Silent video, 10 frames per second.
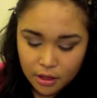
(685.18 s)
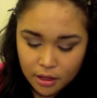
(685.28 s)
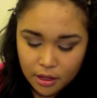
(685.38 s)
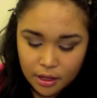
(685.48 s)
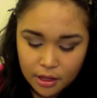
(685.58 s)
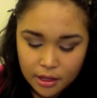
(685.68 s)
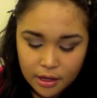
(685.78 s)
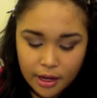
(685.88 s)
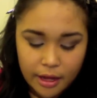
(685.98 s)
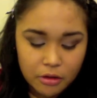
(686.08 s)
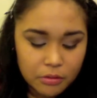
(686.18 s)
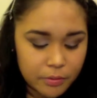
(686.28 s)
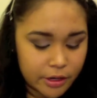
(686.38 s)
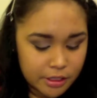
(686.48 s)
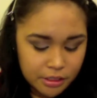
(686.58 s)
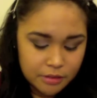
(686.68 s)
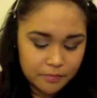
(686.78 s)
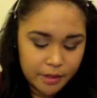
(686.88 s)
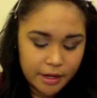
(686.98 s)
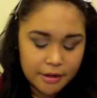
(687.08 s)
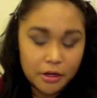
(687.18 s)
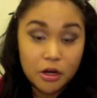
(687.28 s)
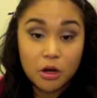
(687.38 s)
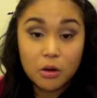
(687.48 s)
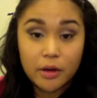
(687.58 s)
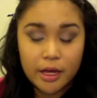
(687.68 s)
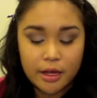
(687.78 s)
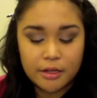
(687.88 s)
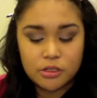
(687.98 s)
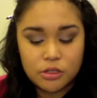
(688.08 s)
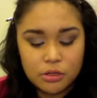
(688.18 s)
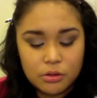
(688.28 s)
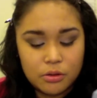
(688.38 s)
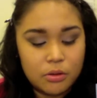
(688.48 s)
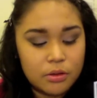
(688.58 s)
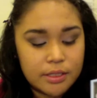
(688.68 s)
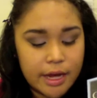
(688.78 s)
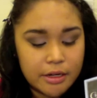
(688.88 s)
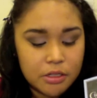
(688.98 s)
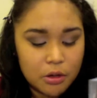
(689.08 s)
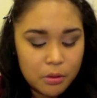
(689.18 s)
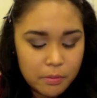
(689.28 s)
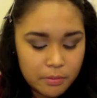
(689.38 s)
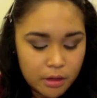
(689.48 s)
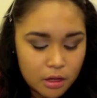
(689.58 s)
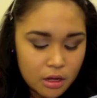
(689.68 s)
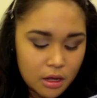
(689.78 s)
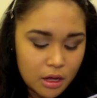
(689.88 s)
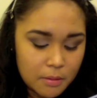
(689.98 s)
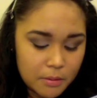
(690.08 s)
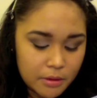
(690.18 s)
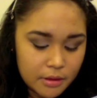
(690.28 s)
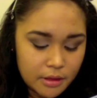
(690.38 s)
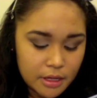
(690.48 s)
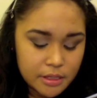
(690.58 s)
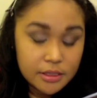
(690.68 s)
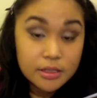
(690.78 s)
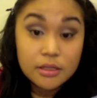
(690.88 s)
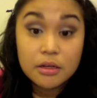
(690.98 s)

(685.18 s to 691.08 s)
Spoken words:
an angled brush and go into satin taupe and put this